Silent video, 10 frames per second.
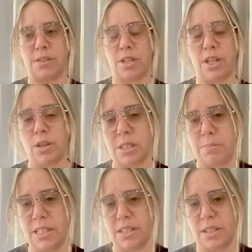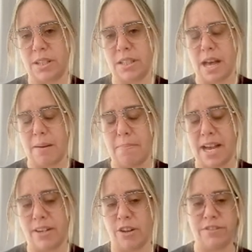So it's going to cost me a certain
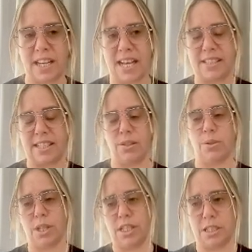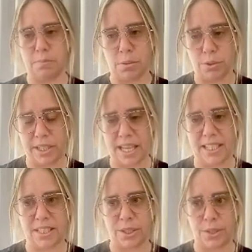amount of gas in order to deploy
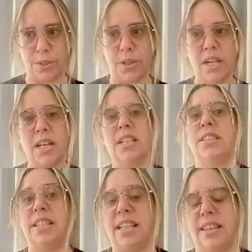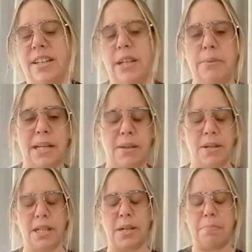that to the Ethereum
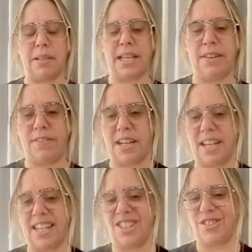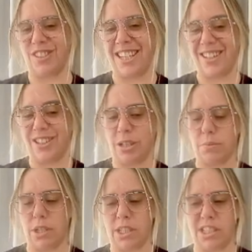network. I believe it's free on
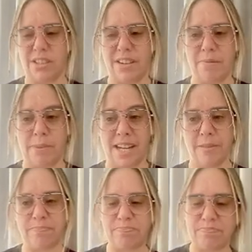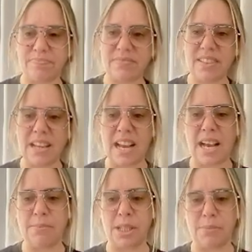Godwoken, so even better.
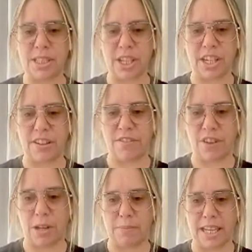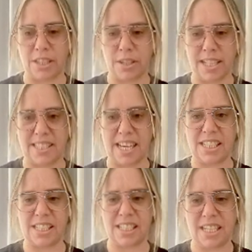So I'm just going to confirm that transaction.